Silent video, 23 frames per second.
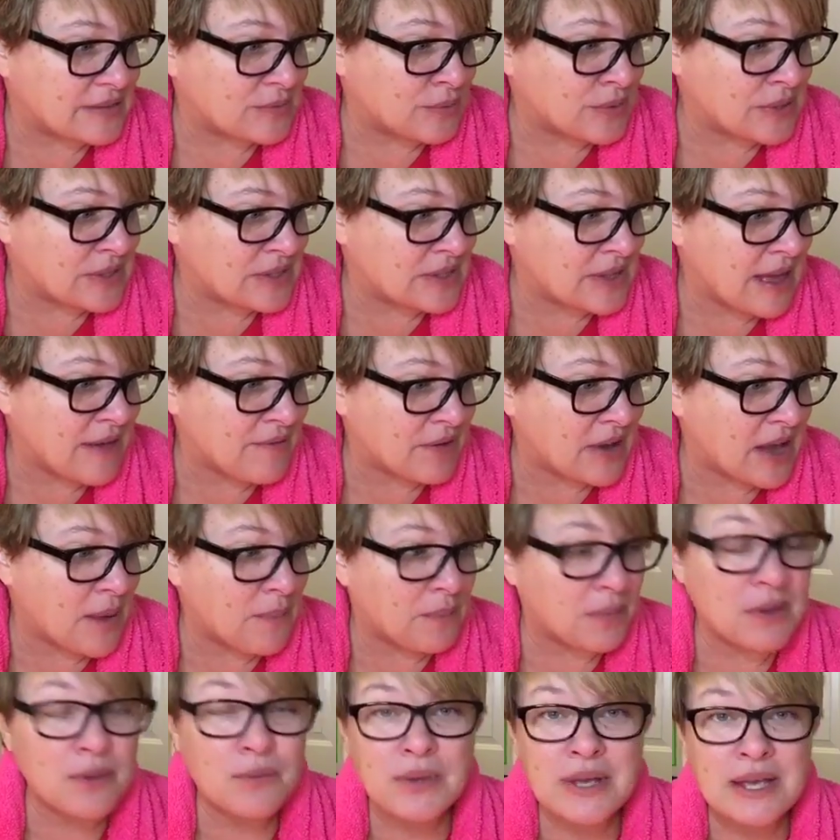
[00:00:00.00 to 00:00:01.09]
We still have a
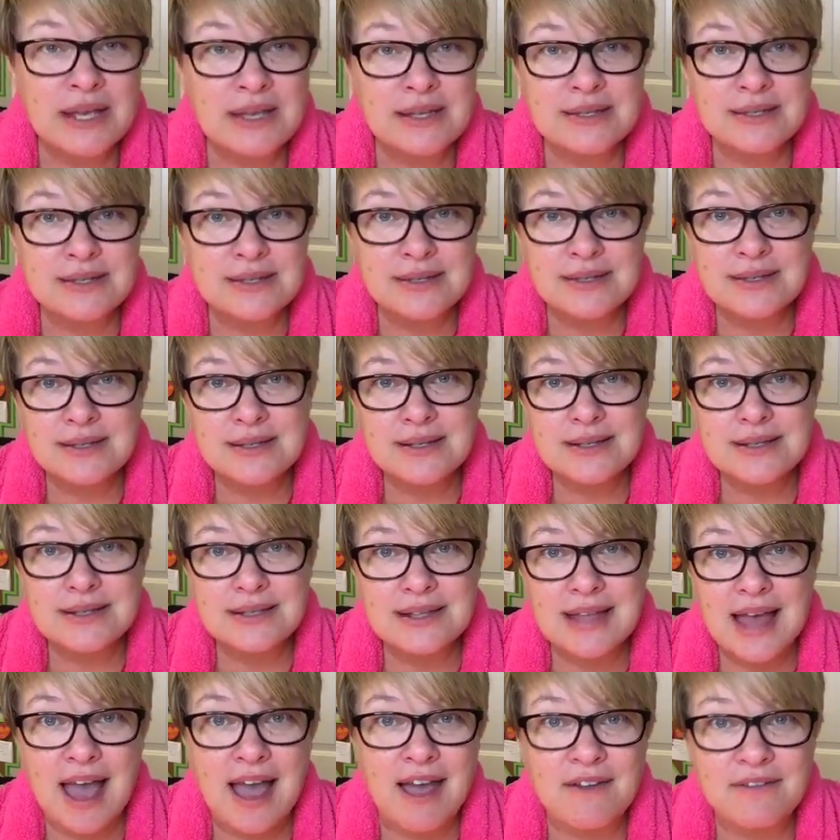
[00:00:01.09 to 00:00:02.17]
couple of weeks
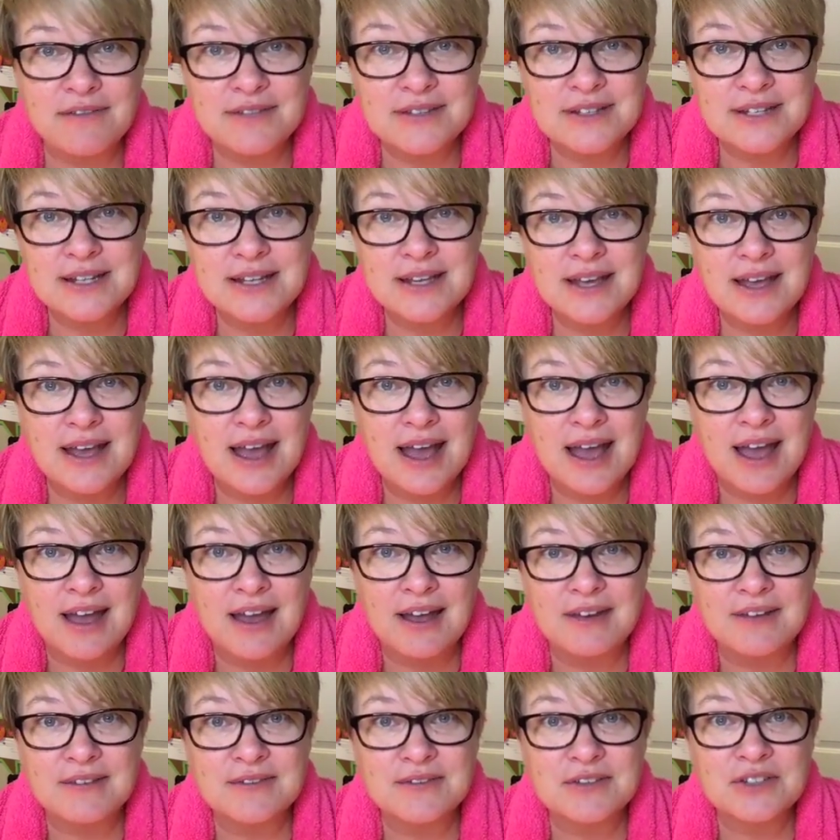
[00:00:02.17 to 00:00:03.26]
left
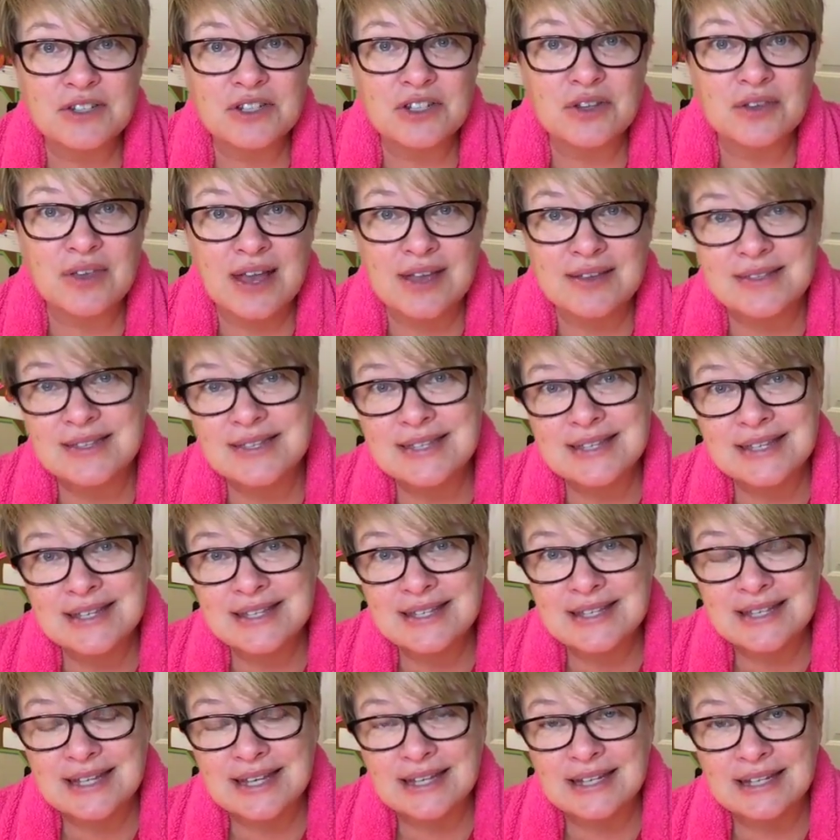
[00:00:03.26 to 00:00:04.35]
of
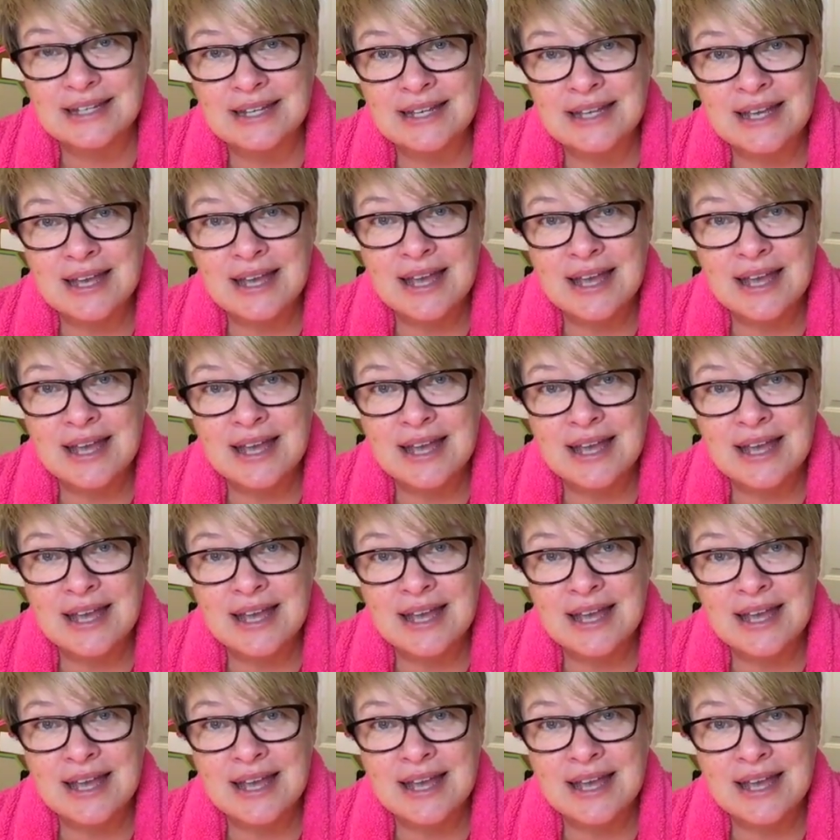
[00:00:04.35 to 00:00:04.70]
2016.